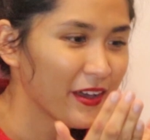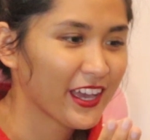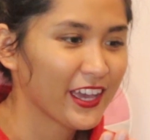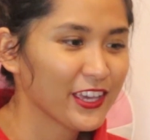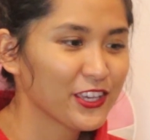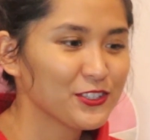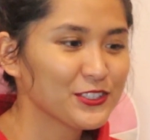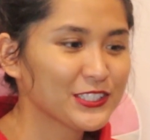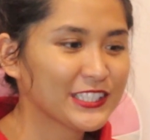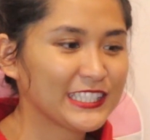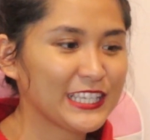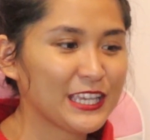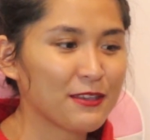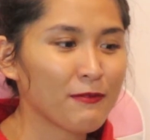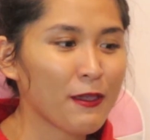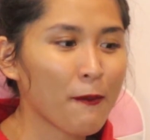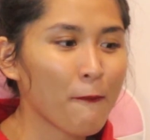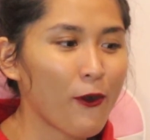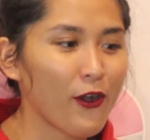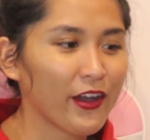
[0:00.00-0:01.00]
my god, you'll see
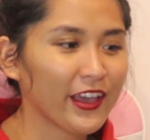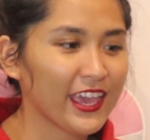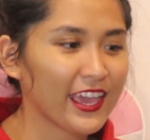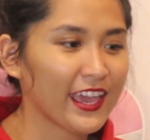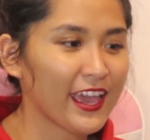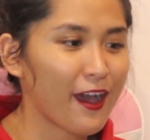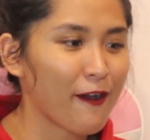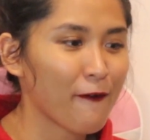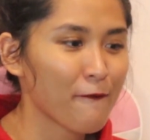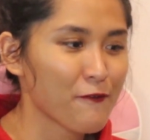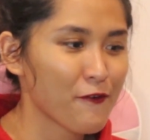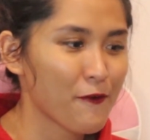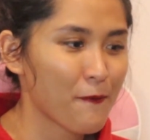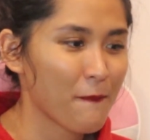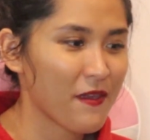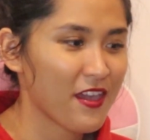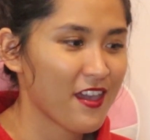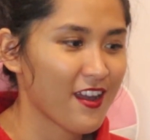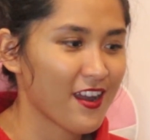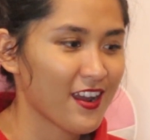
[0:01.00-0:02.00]
me walking out
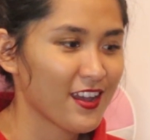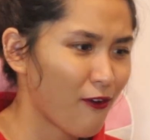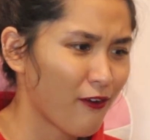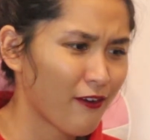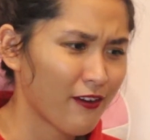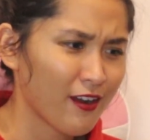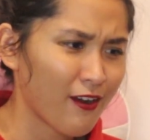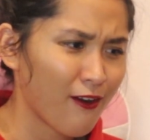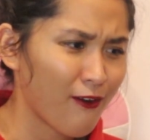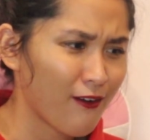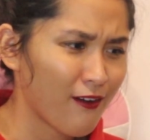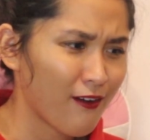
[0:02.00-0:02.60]
from here. Oh,